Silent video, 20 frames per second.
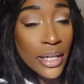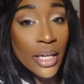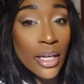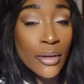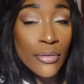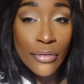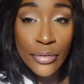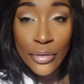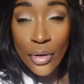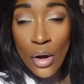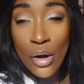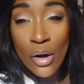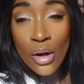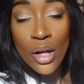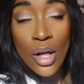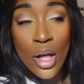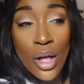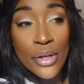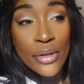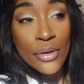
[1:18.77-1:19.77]
If not,
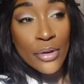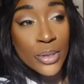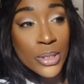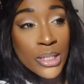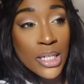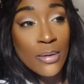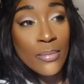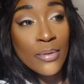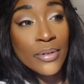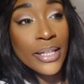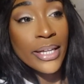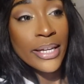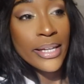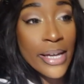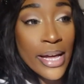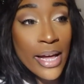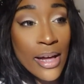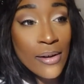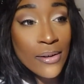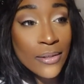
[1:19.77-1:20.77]
you'll see me with the
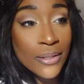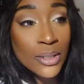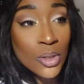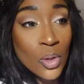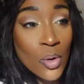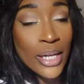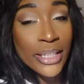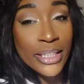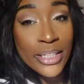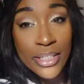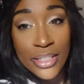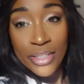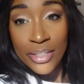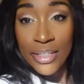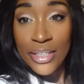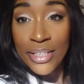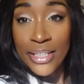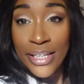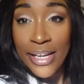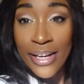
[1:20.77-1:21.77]
girls or at the
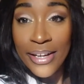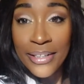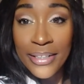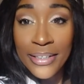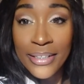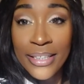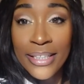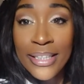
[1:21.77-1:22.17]
studio.